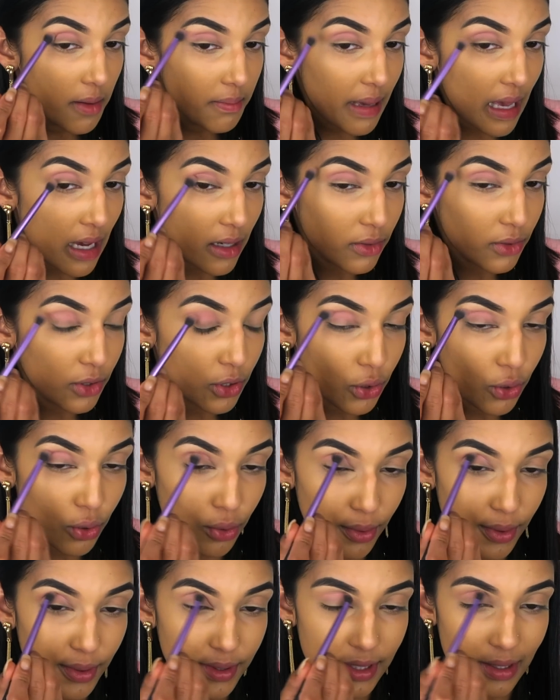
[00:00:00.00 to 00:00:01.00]
pale
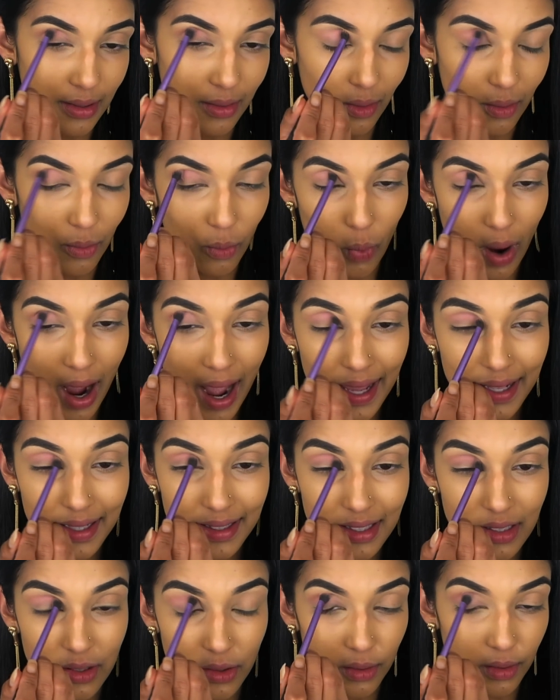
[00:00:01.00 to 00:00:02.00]
nudes and
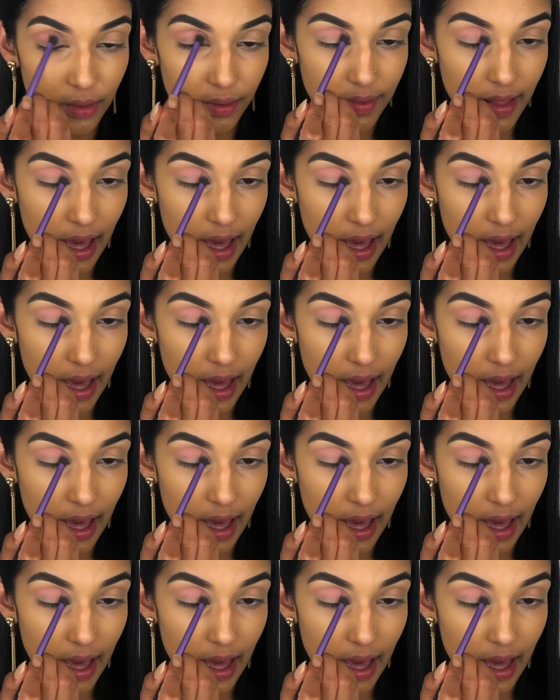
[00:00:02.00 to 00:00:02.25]
whites and all of